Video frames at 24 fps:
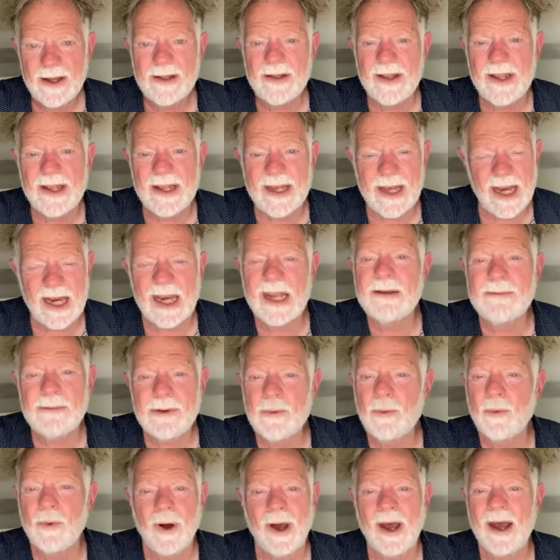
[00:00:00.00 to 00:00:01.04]
the enemy
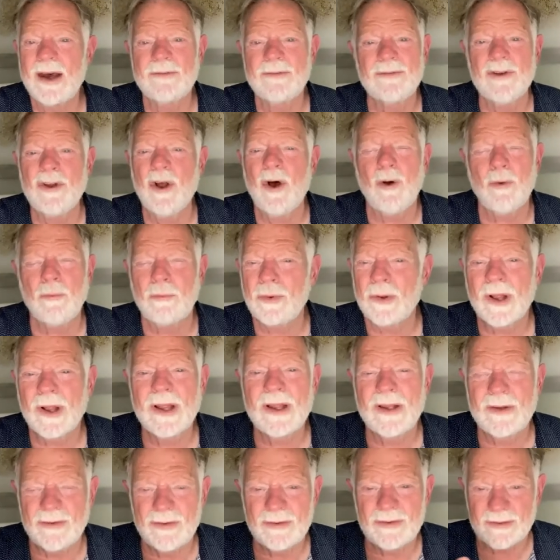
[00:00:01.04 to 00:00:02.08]
will have no
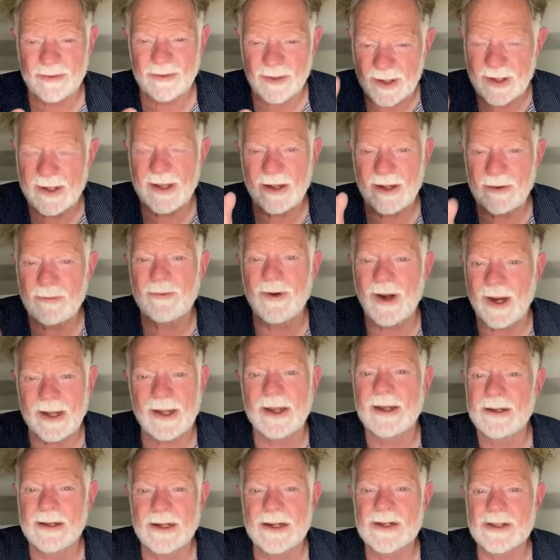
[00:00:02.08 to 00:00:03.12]
place to get
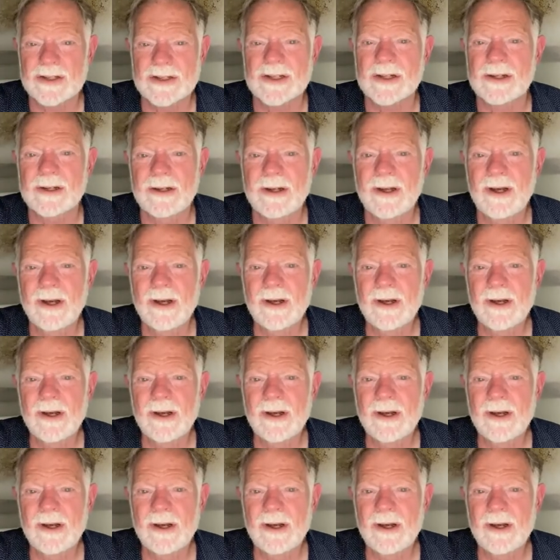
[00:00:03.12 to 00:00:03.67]
recognition